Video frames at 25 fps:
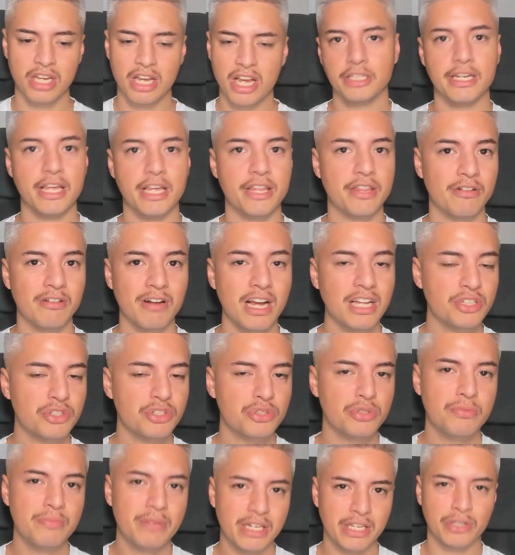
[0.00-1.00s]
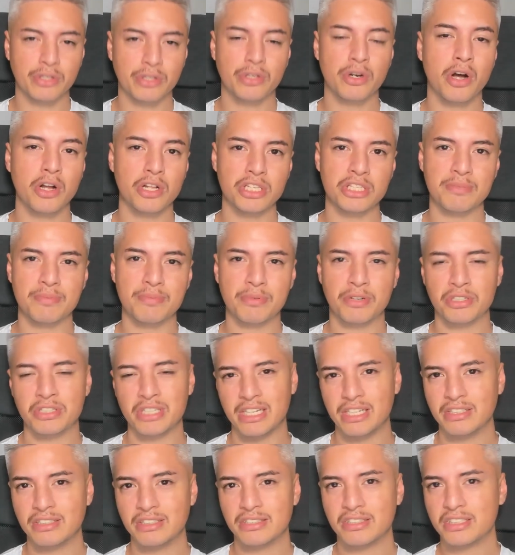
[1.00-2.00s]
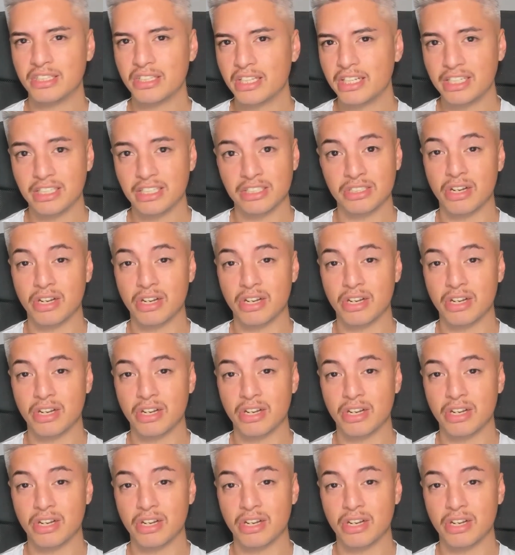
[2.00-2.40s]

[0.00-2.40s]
Now there aren't too many cons because Instantly is